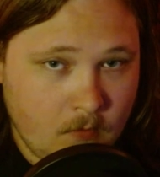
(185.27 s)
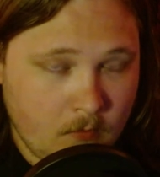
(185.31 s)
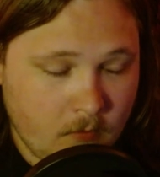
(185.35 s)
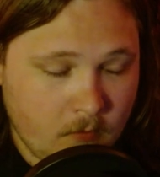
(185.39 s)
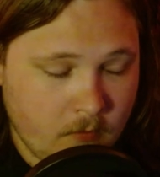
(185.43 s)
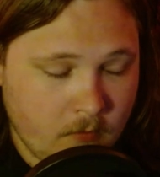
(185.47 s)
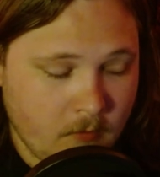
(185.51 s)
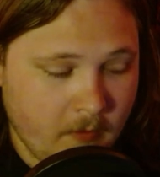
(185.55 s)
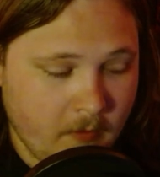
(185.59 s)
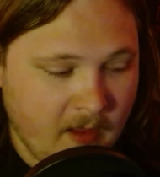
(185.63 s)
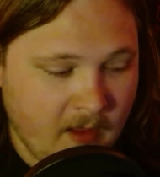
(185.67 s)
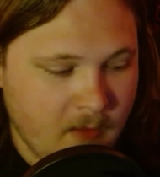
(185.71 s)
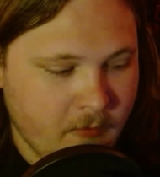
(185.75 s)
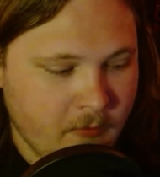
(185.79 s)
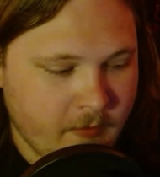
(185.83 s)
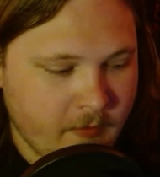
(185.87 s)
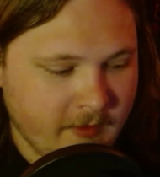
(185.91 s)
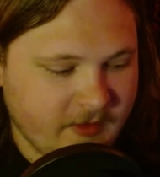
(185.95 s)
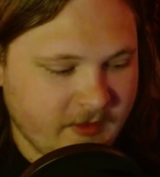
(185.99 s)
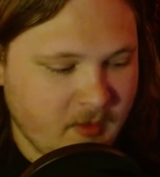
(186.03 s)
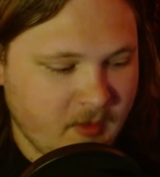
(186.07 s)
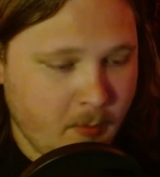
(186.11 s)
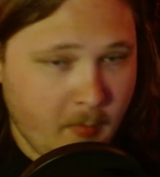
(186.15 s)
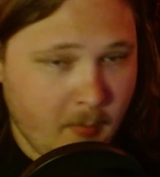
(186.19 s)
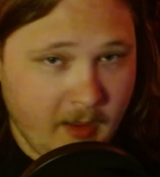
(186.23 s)
So that was
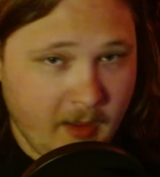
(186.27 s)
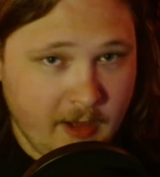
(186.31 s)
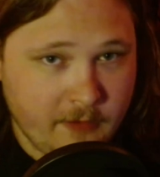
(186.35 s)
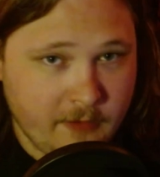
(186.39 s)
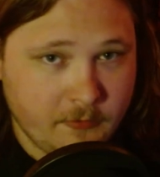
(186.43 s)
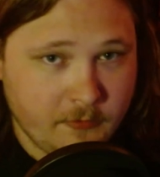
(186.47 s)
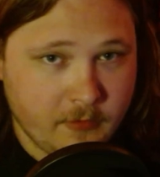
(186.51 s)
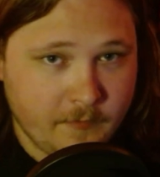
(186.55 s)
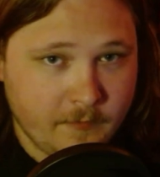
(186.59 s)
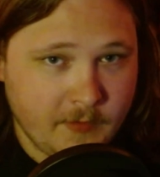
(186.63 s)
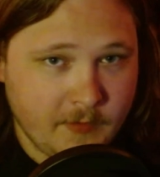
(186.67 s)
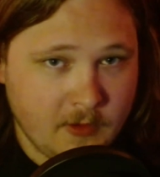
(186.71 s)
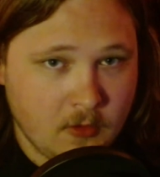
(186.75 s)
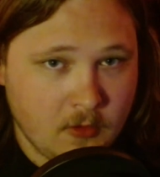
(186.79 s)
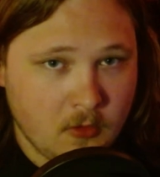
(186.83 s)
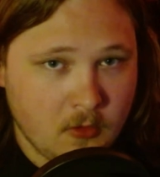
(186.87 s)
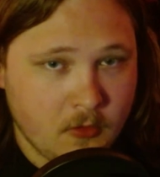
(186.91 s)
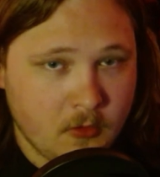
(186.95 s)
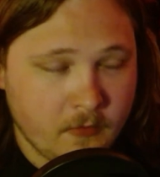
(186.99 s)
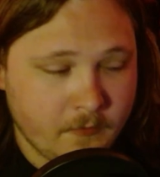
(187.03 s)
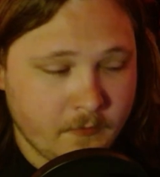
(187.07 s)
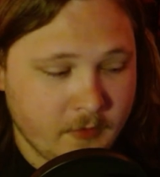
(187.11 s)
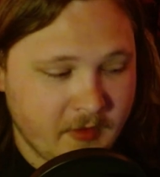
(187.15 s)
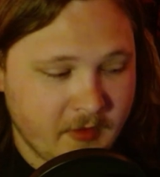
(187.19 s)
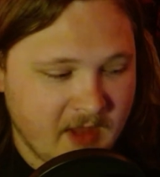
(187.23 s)
like the main reveal
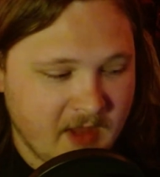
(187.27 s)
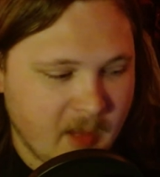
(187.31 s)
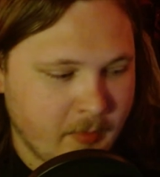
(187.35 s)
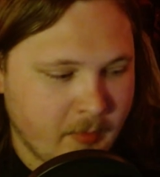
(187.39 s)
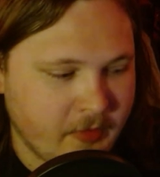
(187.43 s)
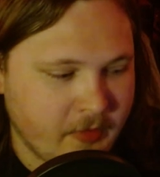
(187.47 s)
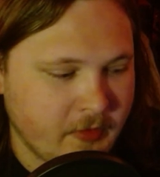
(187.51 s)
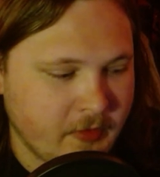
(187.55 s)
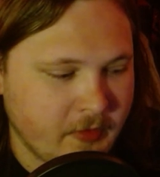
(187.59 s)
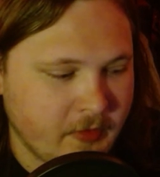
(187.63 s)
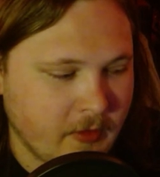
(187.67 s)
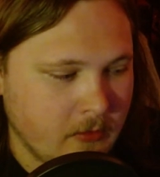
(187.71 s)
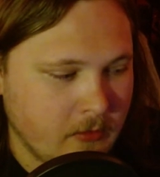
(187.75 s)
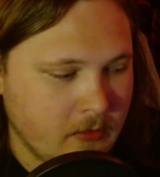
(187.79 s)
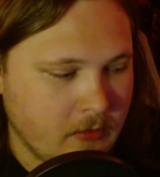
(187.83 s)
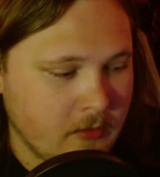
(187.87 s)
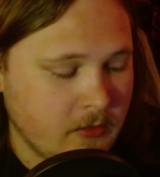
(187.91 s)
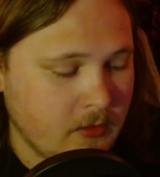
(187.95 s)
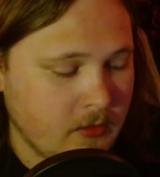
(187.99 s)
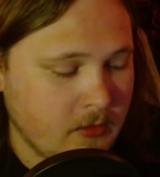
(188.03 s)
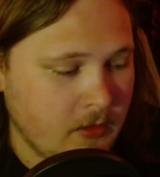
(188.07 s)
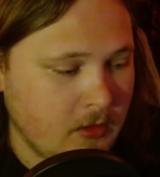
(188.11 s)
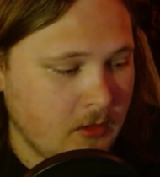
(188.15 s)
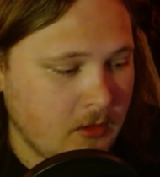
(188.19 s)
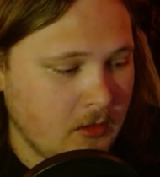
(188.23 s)
for the episode,
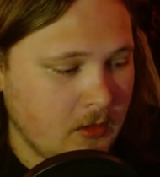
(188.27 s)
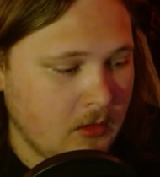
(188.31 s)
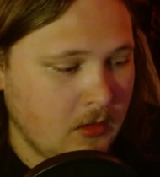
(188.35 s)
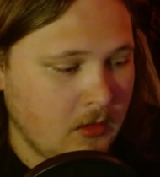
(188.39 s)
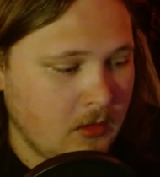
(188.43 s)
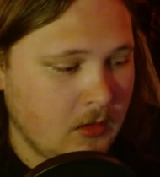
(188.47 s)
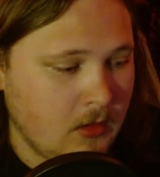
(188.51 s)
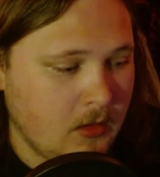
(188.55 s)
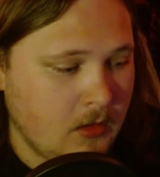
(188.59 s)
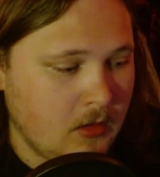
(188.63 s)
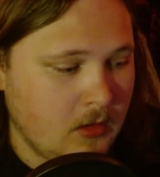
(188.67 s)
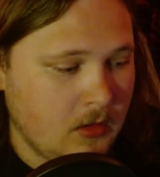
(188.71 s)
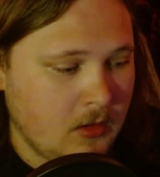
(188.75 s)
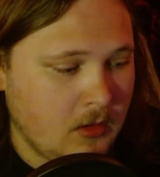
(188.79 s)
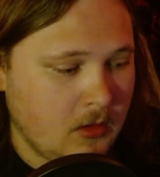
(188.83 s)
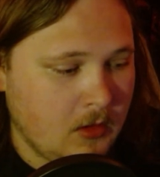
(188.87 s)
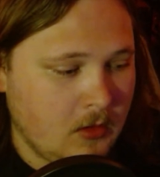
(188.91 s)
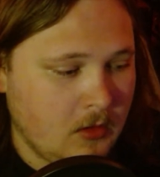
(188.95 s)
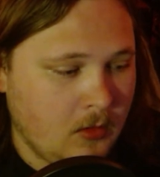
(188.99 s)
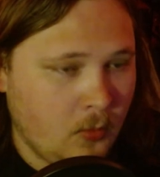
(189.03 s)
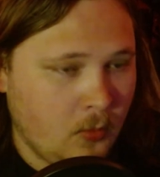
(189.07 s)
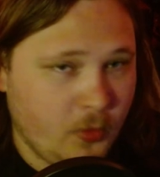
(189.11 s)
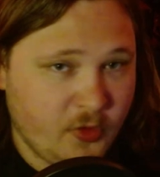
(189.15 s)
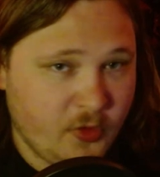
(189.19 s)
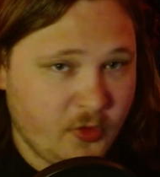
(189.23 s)

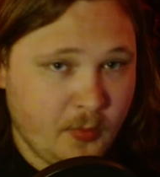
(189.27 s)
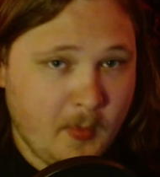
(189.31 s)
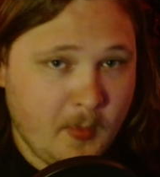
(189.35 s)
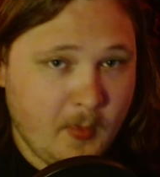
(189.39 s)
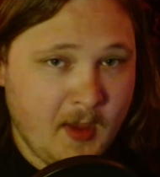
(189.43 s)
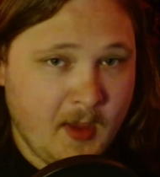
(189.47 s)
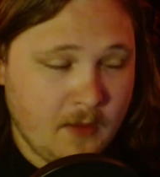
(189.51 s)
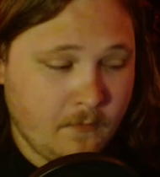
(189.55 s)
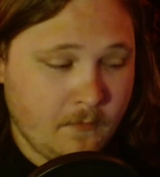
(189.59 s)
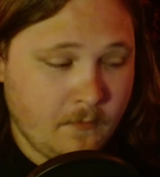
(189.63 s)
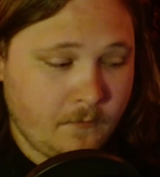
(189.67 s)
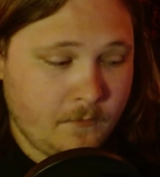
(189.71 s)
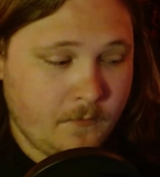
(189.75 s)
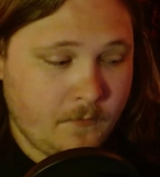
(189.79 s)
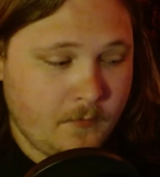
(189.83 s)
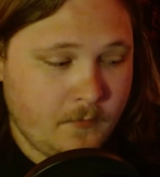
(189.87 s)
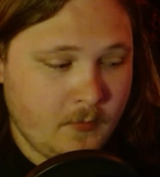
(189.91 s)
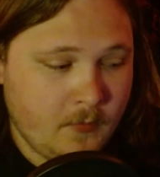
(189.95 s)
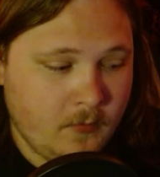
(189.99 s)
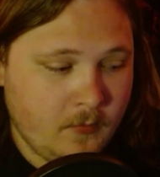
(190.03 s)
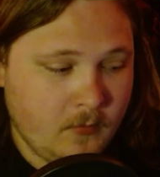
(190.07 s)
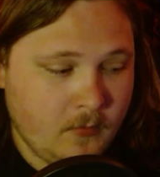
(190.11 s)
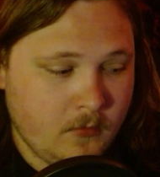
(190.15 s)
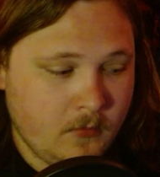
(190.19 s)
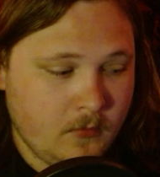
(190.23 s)
was Maeve
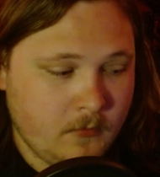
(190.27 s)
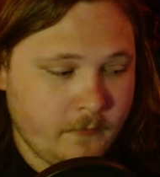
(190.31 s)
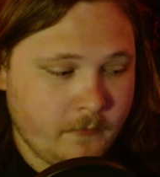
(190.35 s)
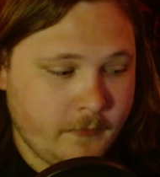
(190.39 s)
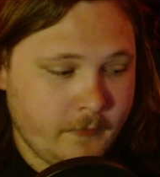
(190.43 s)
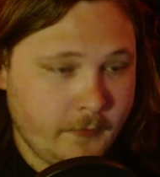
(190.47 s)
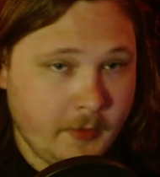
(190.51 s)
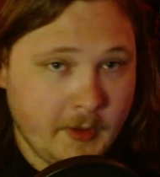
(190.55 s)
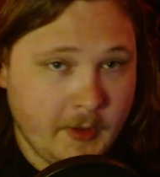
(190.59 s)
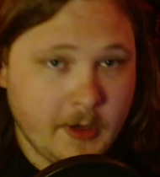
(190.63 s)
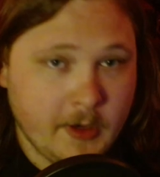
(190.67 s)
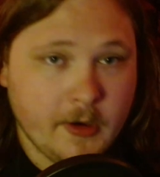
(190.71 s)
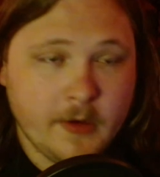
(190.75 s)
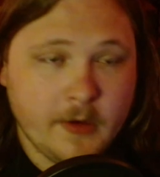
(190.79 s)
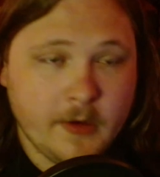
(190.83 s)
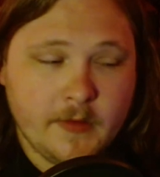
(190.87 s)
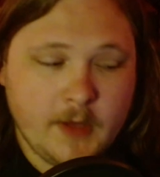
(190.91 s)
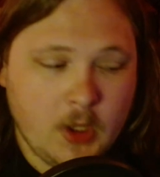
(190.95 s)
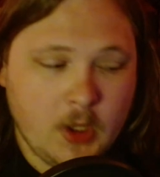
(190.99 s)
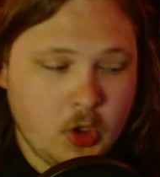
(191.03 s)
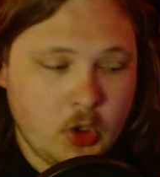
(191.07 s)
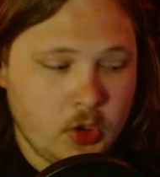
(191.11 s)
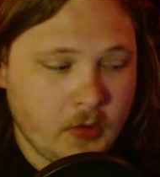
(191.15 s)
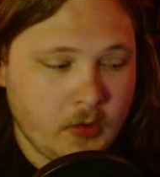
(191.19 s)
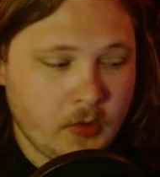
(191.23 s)
revealing her
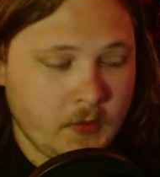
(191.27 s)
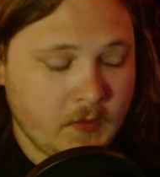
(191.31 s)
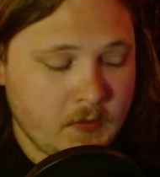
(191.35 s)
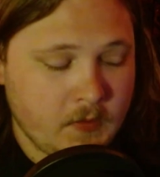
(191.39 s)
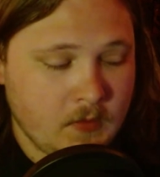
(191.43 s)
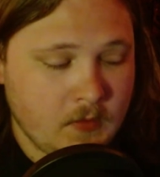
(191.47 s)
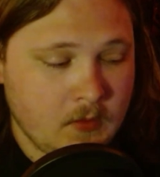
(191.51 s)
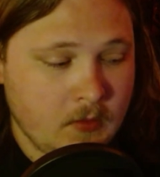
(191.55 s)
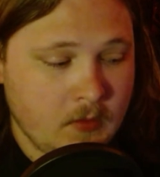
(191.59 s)
intentions.